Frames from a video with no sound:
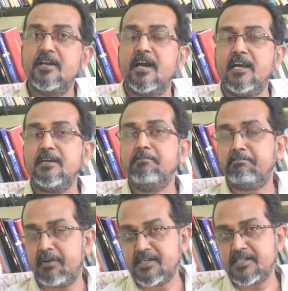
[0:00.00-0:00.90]
and a
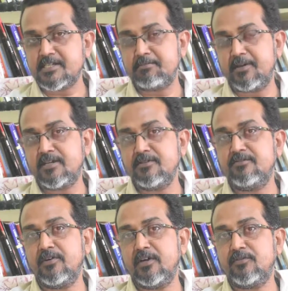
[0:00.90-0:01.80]
participative
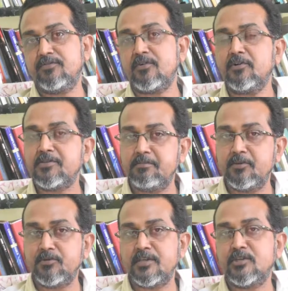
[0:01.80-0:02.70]
way of
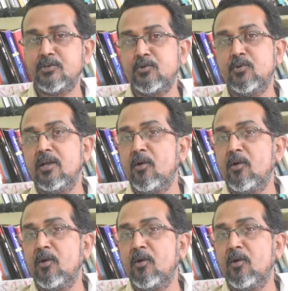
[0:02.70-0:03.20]
contributing to